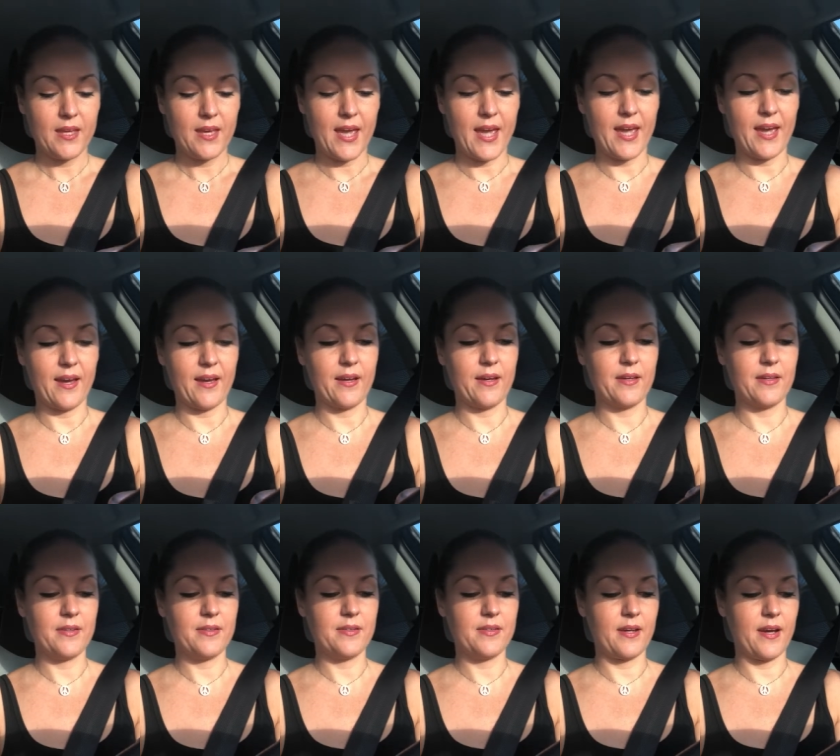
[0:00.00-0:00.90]

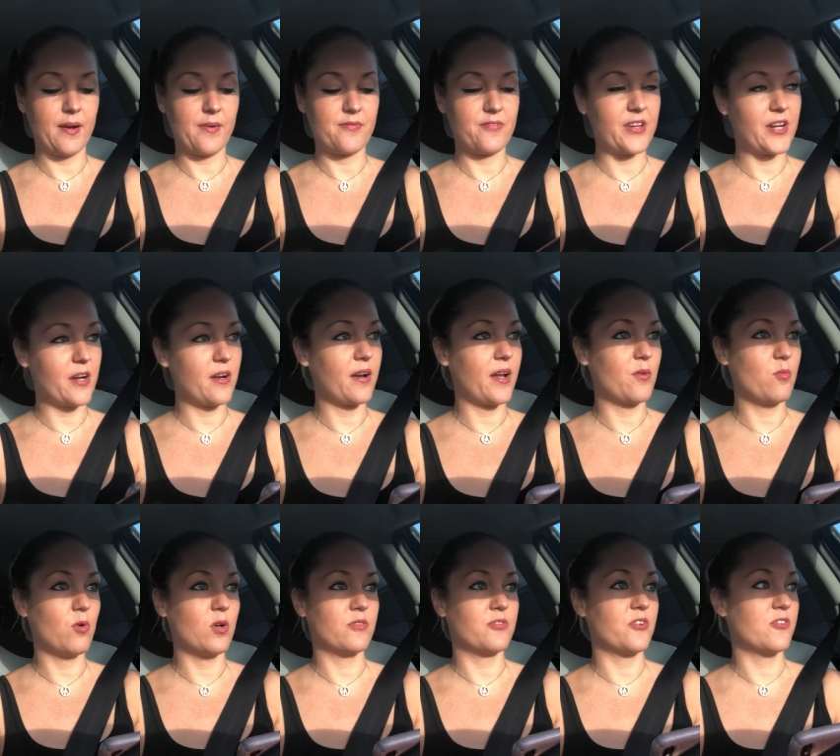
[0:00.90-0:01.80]
And I figured I'd
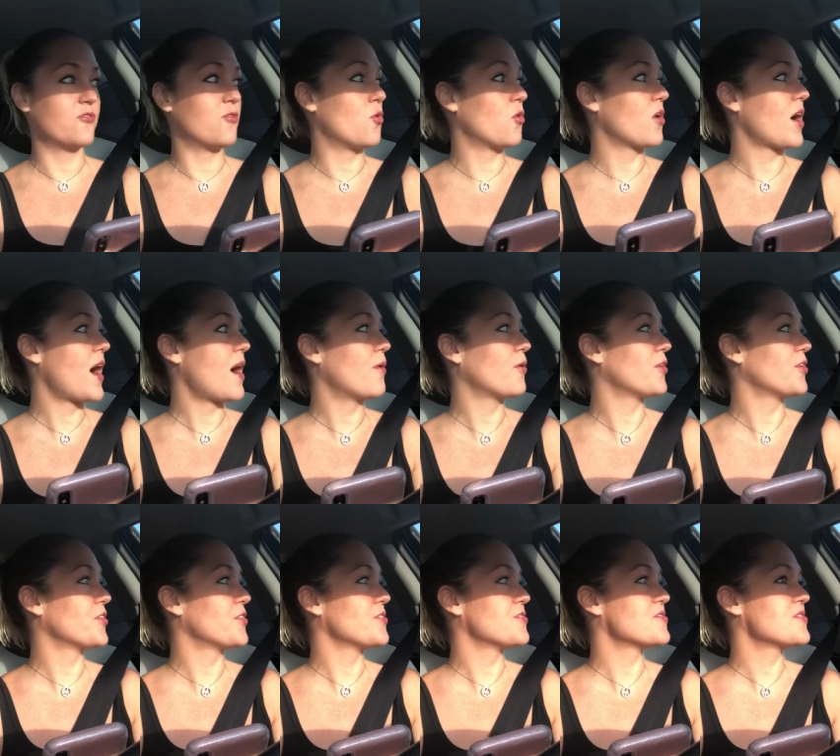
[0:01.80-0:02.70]
work for four
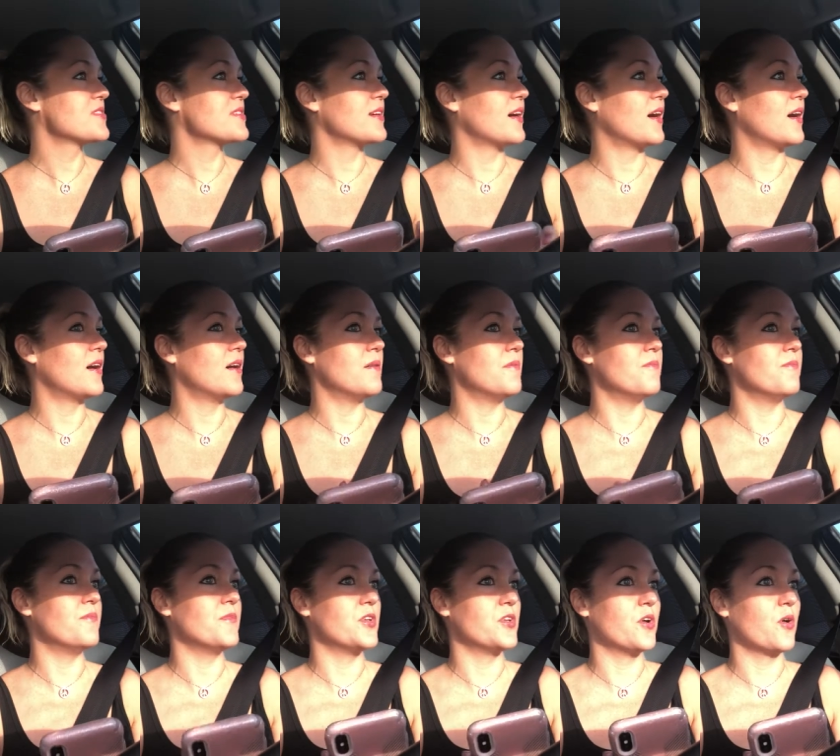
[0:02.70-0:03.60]
hours,
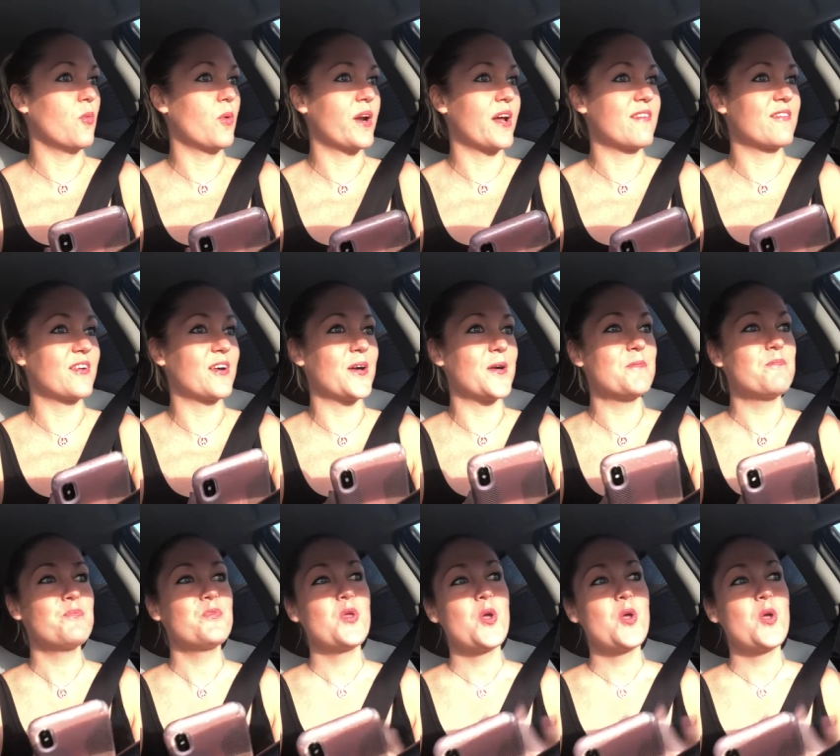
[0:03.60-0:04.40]
um, you know, whatever.